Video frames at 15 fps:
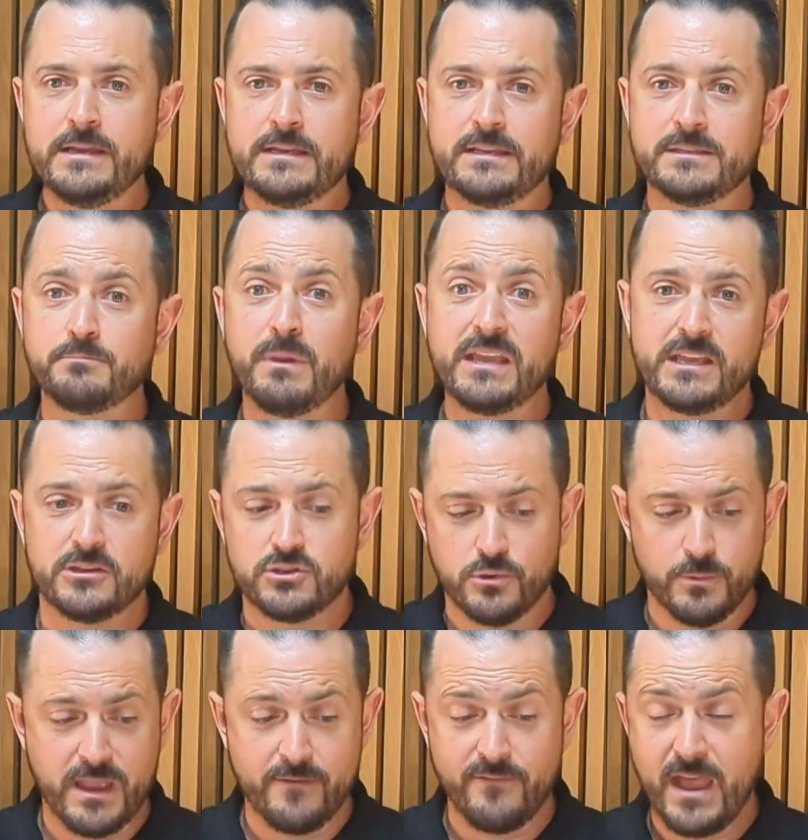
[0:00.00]
is making sure
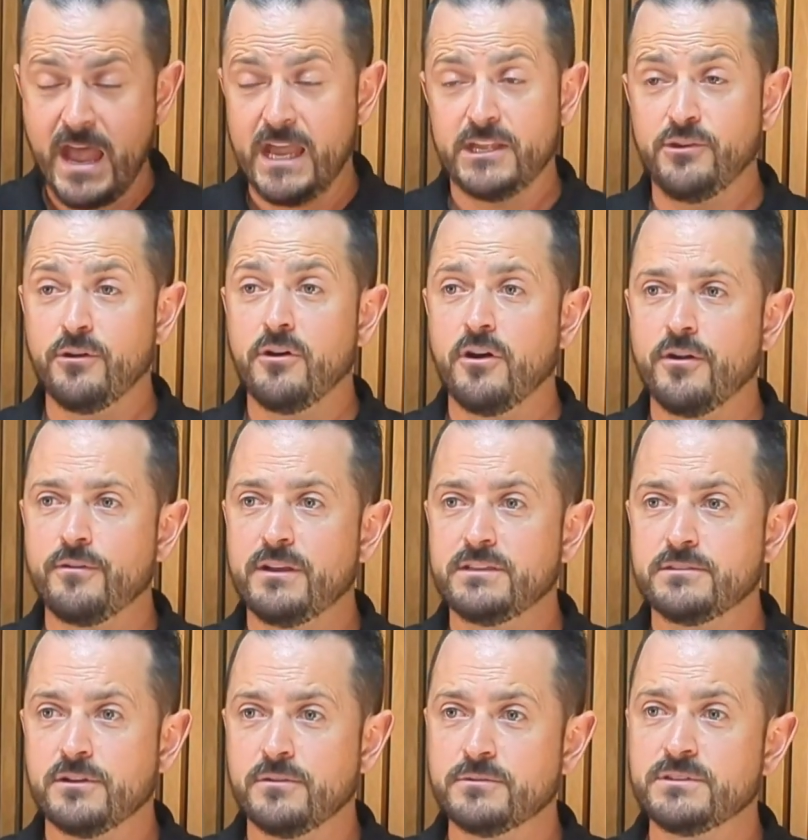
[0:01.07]
we have accurate heart rate
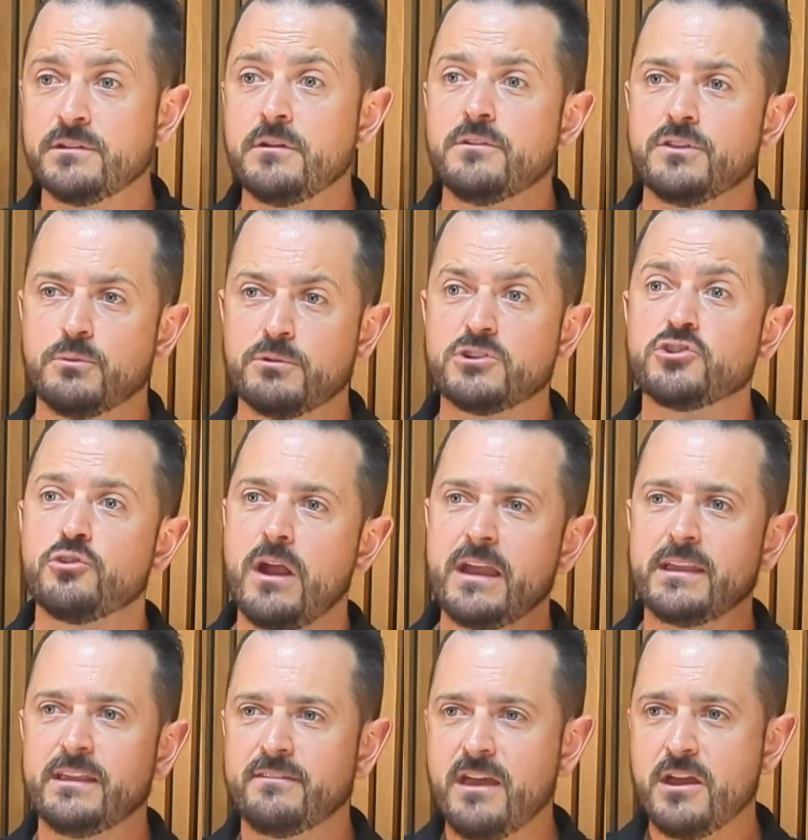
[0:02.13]
zones, that we're
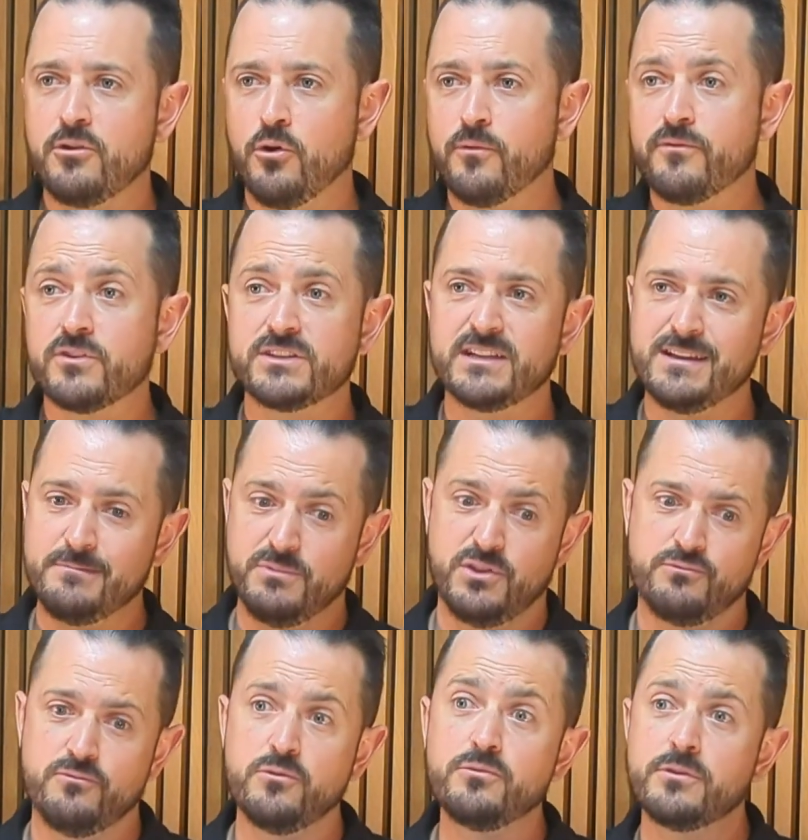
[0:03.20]
tracking that over time
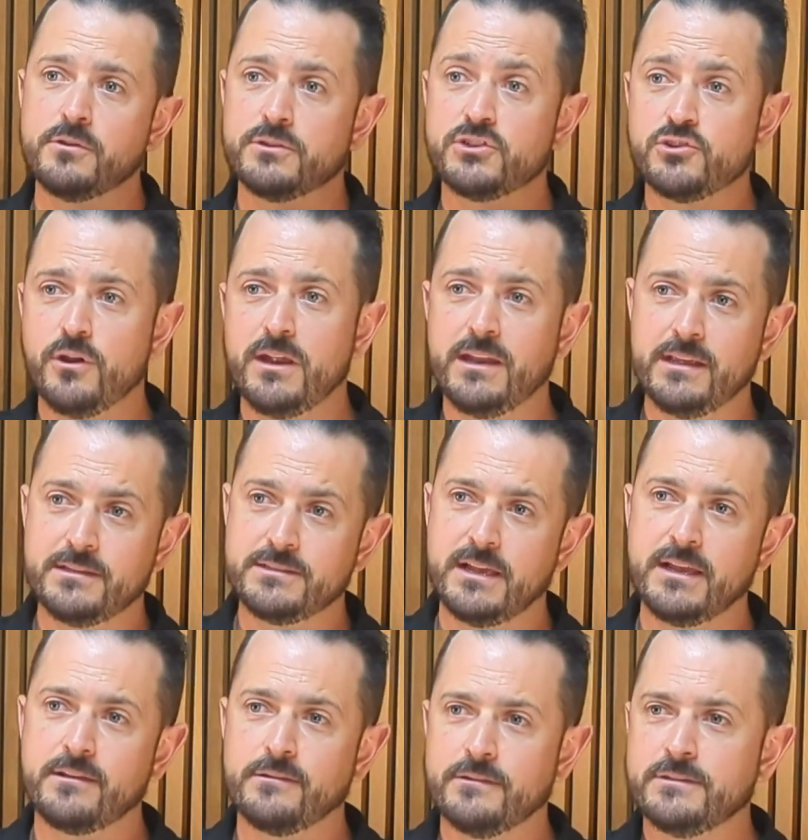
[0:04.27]
through those training
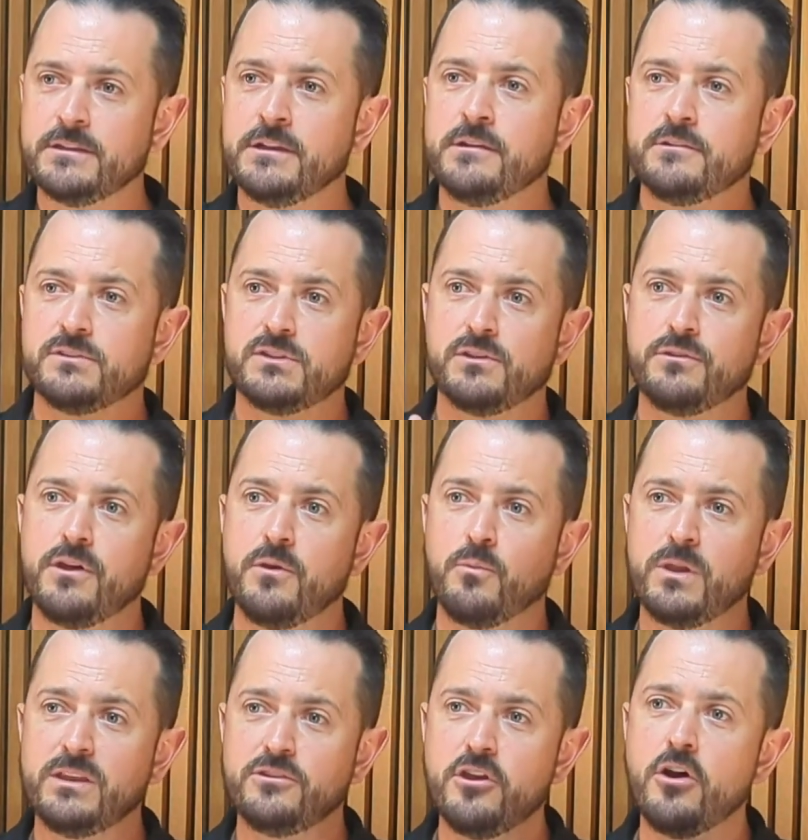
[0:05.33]
cycles so that
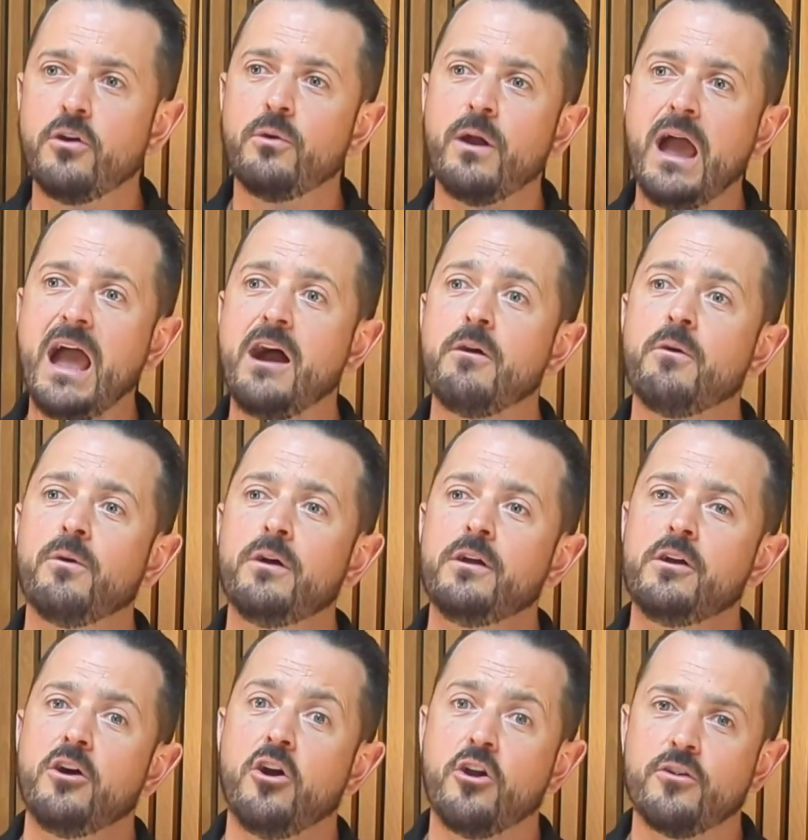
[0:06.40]
we know how
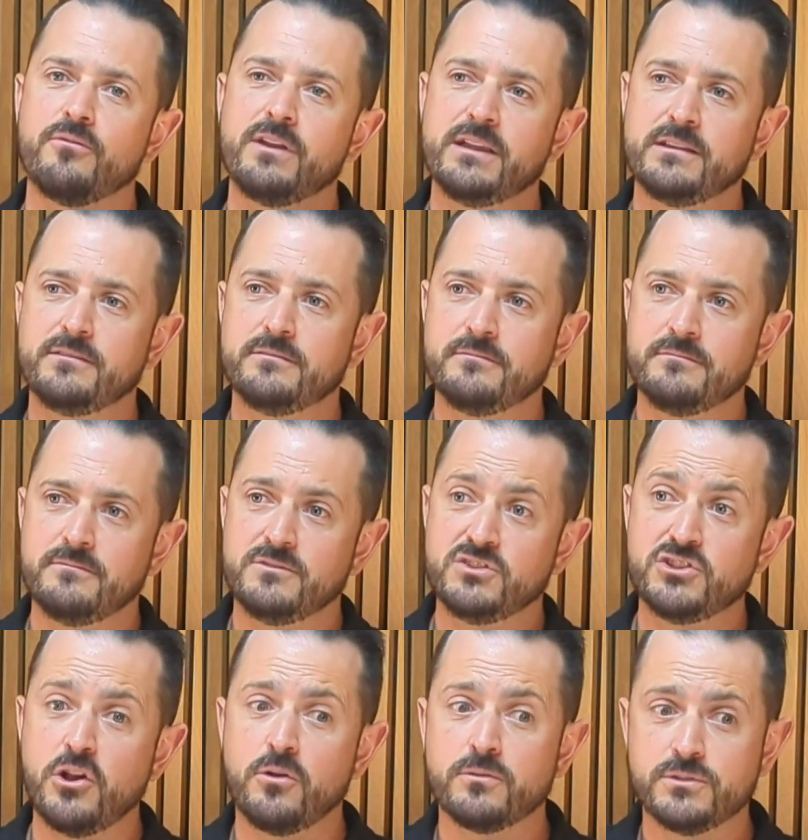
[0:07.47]
heart rate
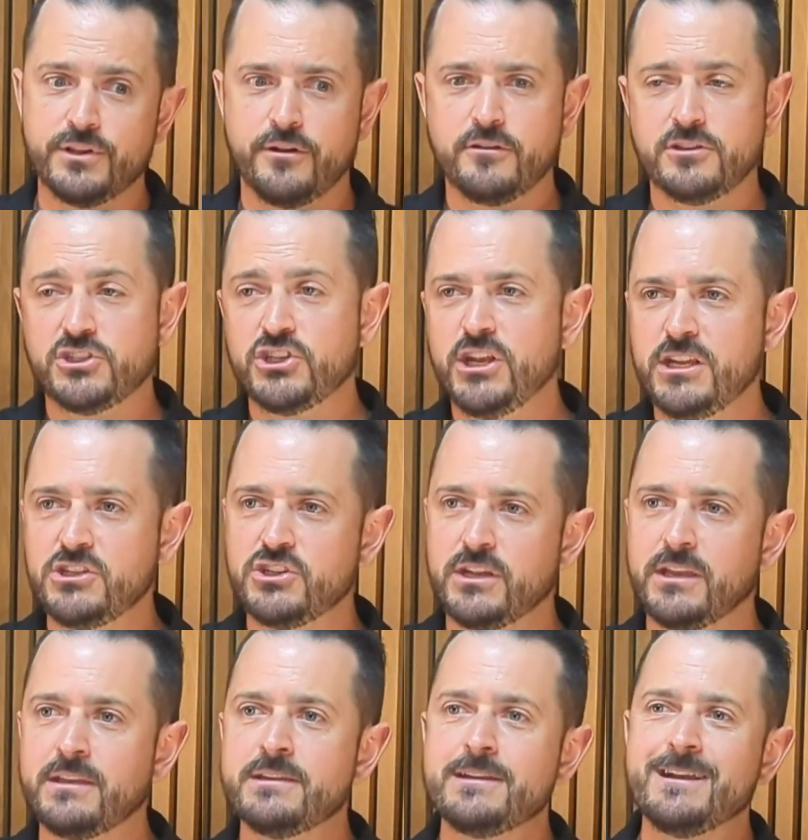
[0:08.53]
zones are changing.